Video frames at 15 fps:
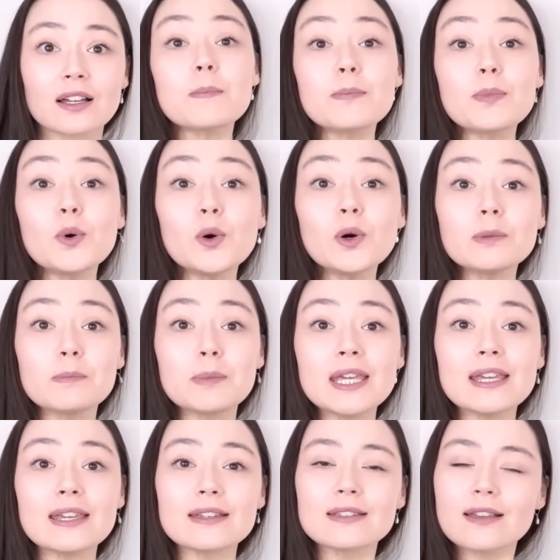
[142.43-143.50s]
Pool B
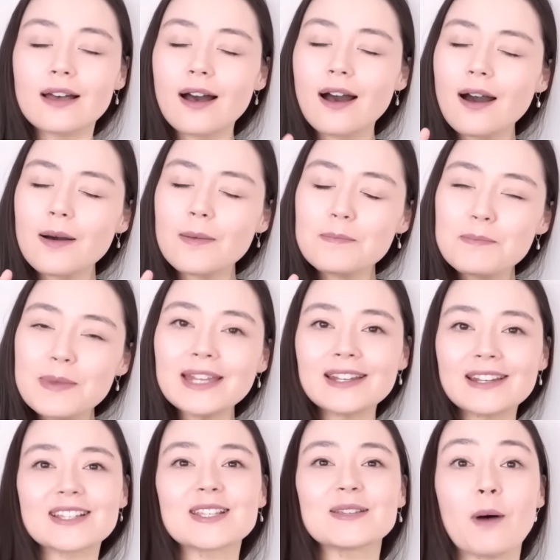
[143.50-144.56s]
is a bit
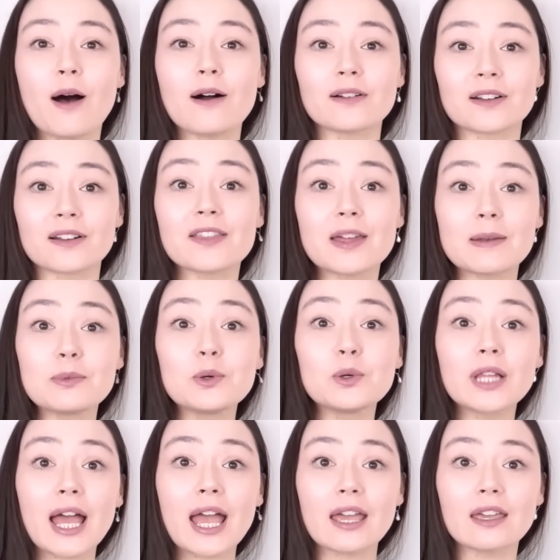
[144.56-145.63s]
smaller than pool
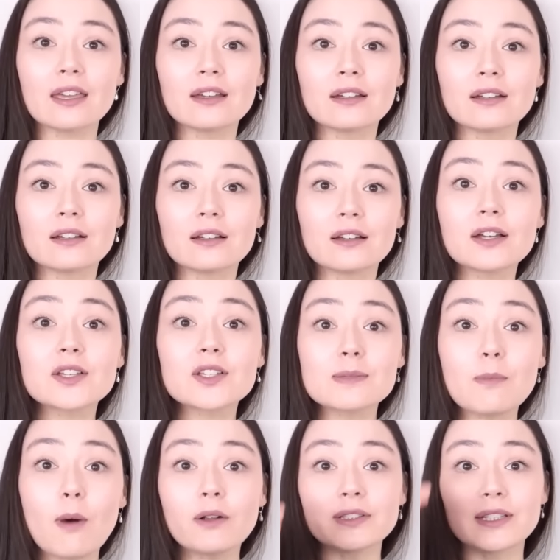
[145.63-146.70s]
A.
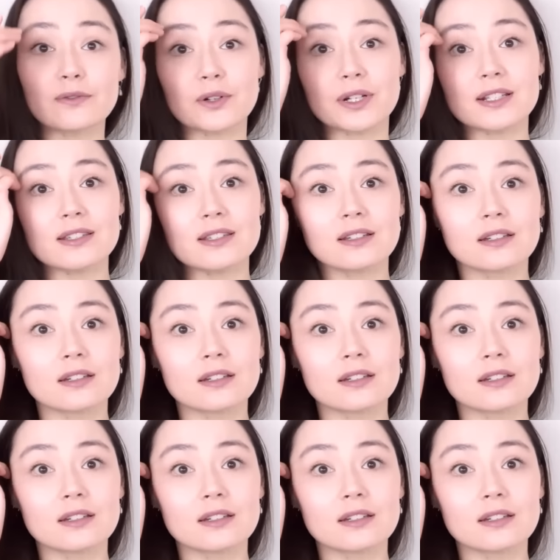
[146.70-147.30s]
Small difference.